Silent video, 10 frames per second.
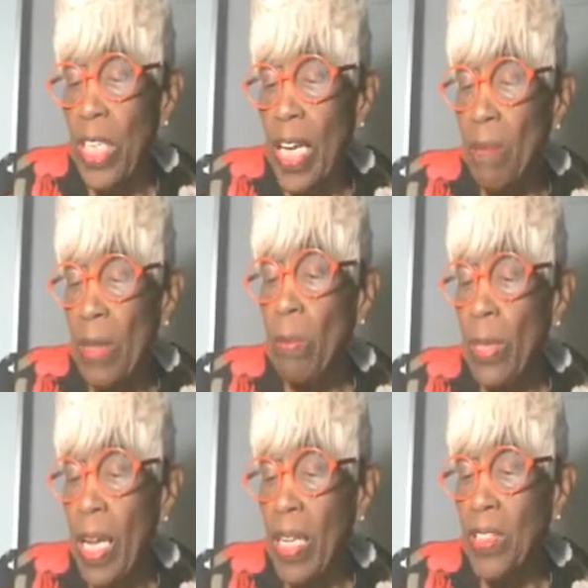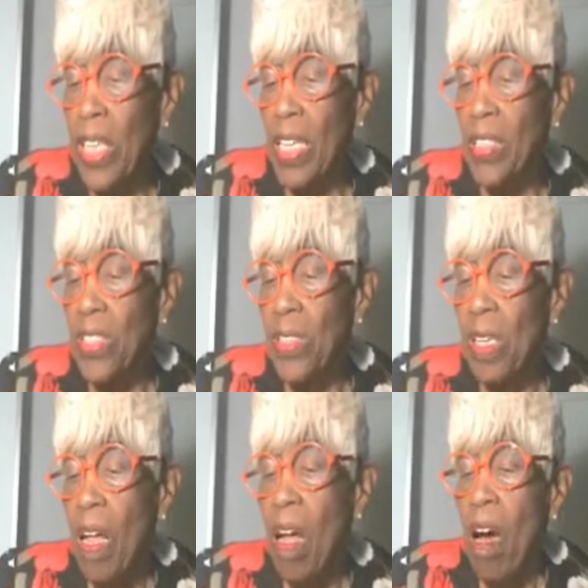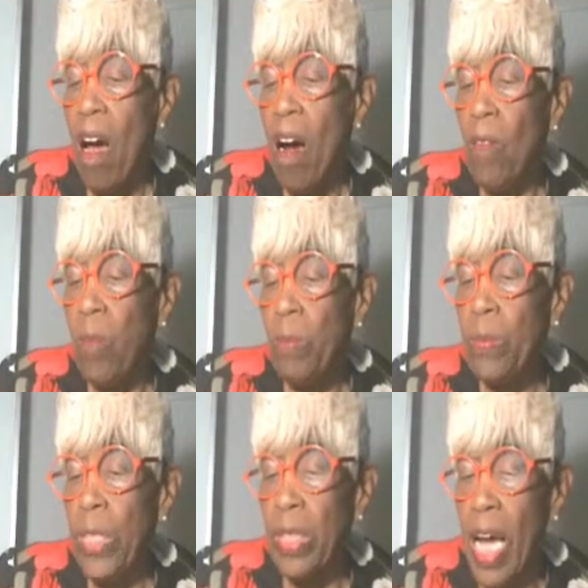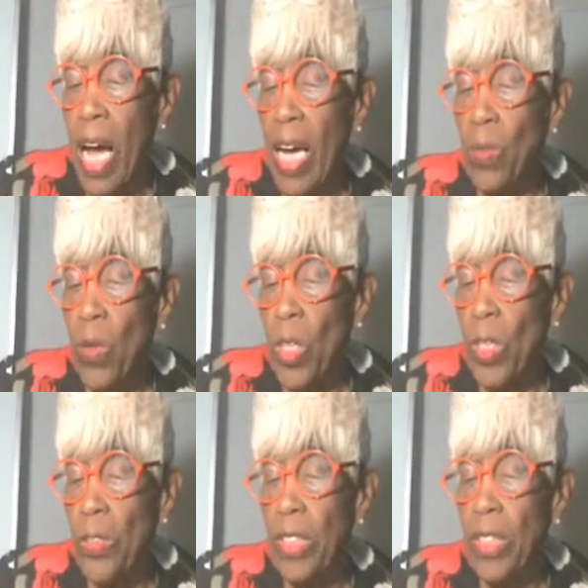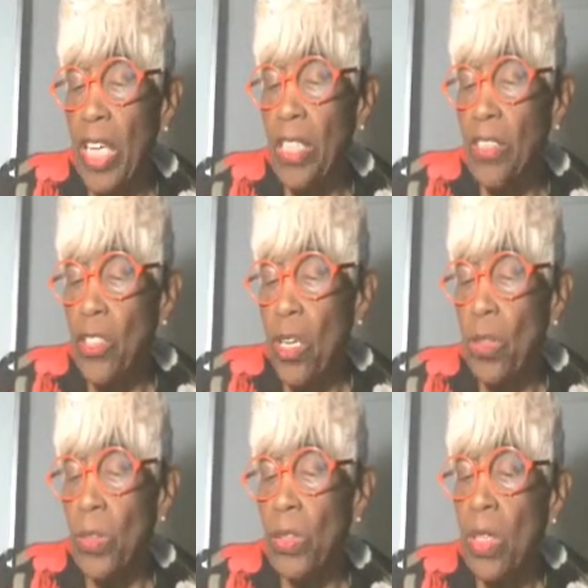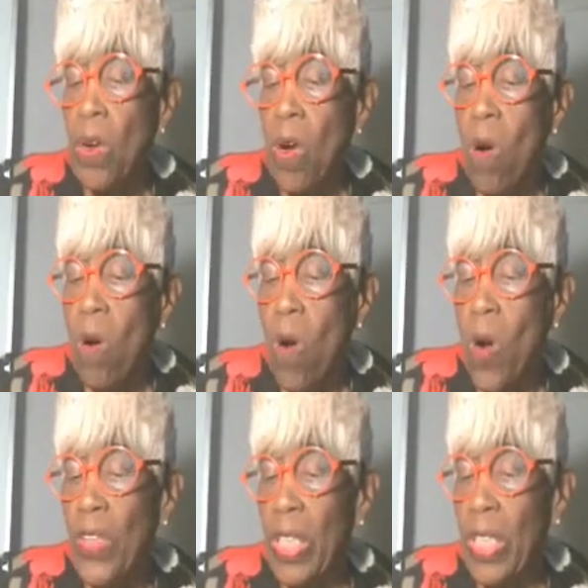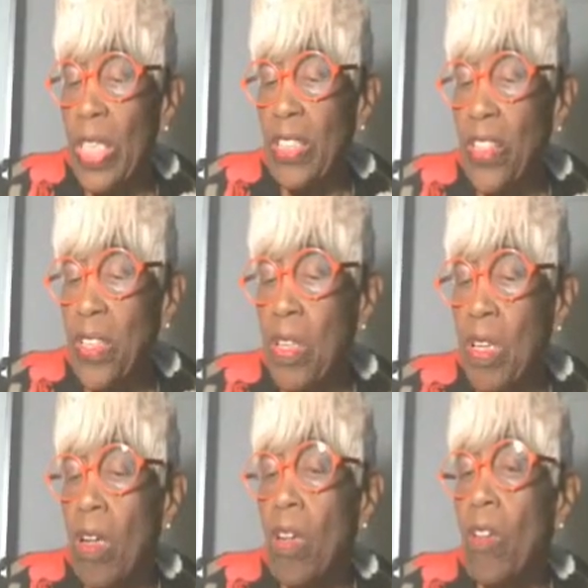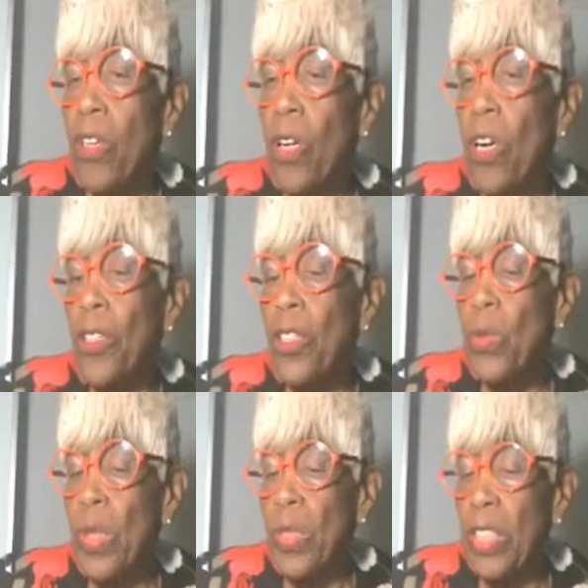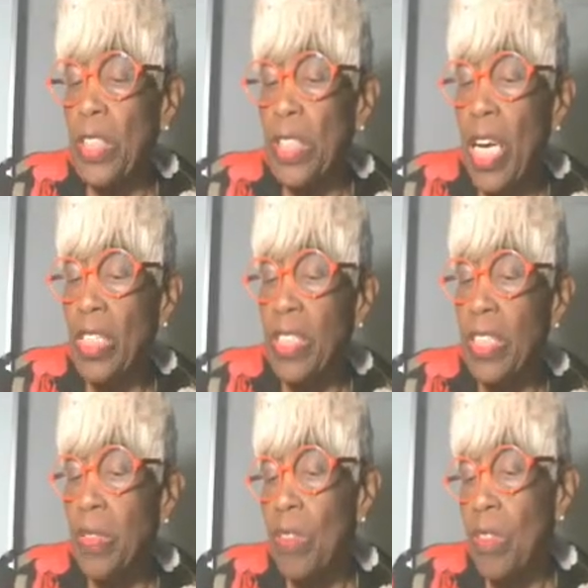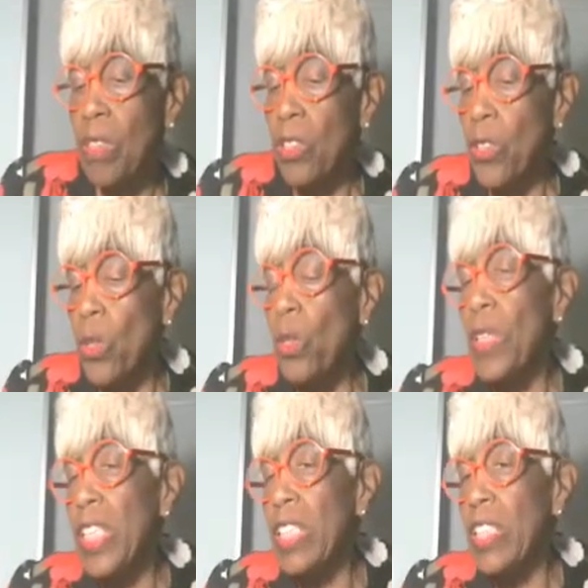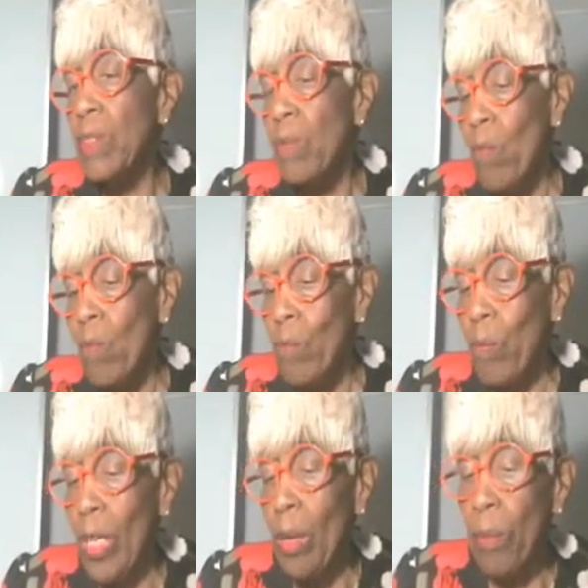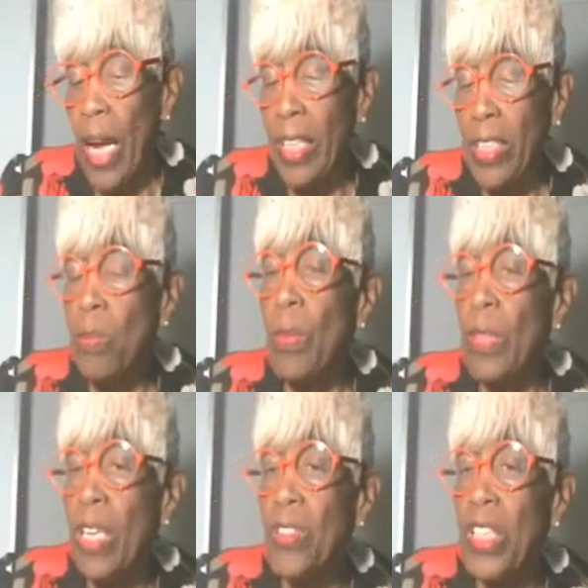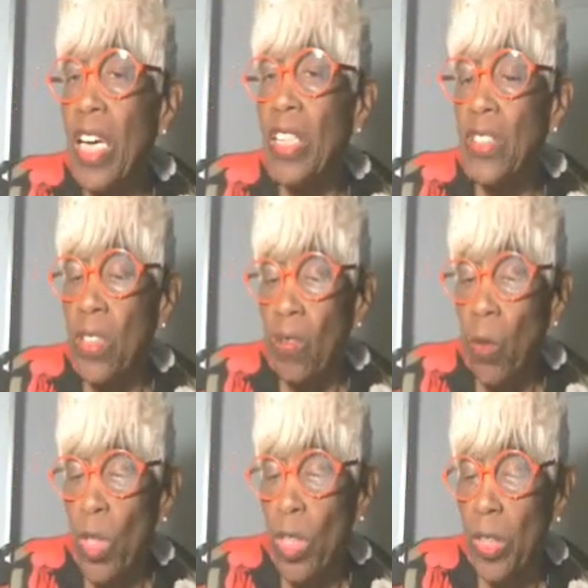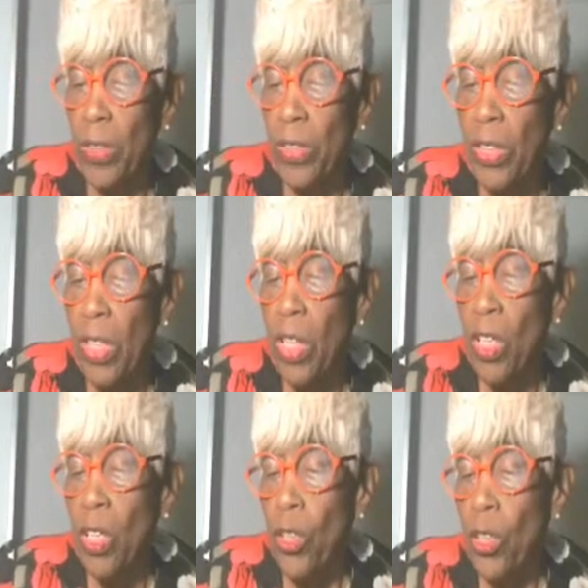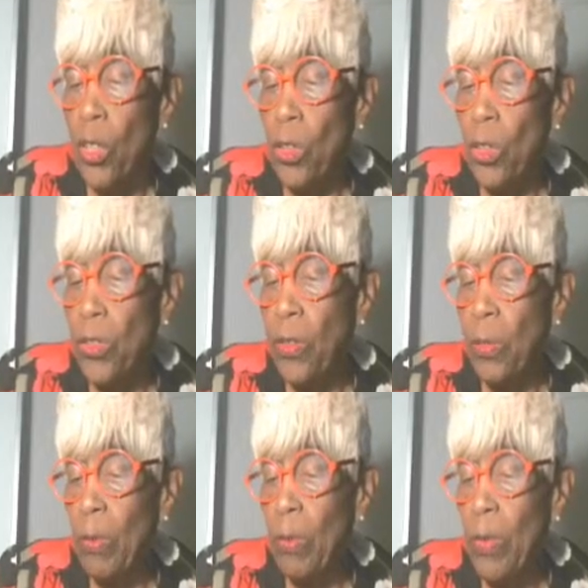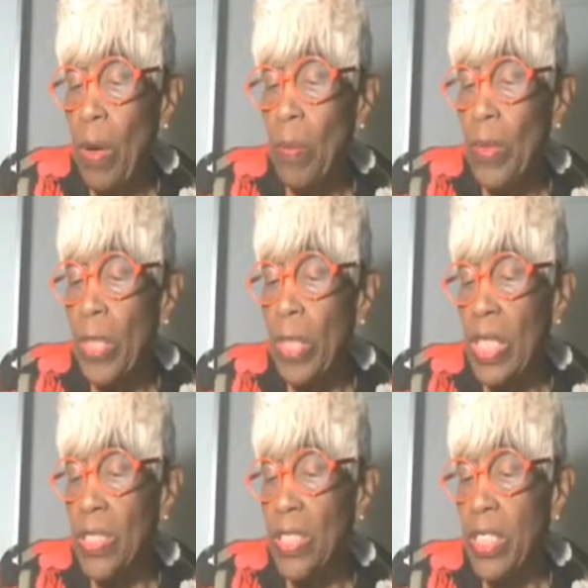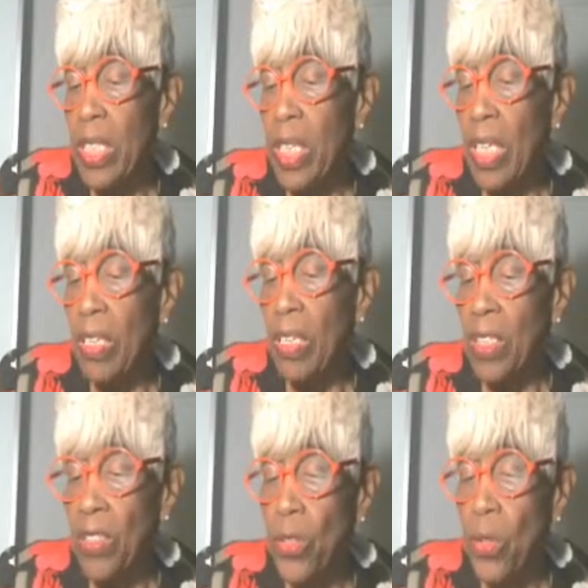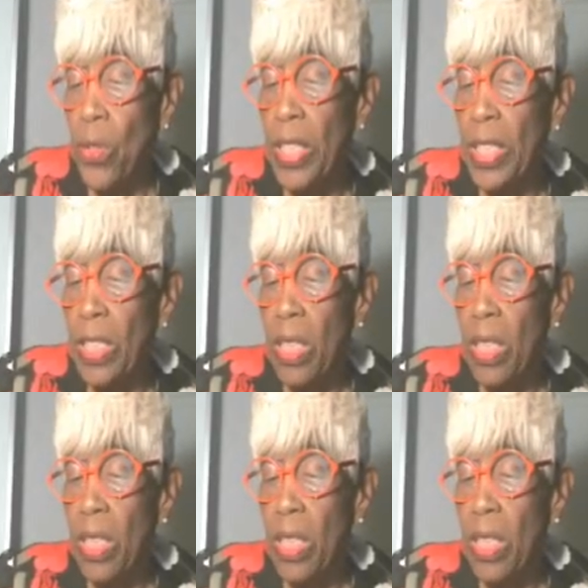mispronunciation of the nine words that they chose on the list. The learners will discuss the stories and practice pronunciation of words used from the list in their stories.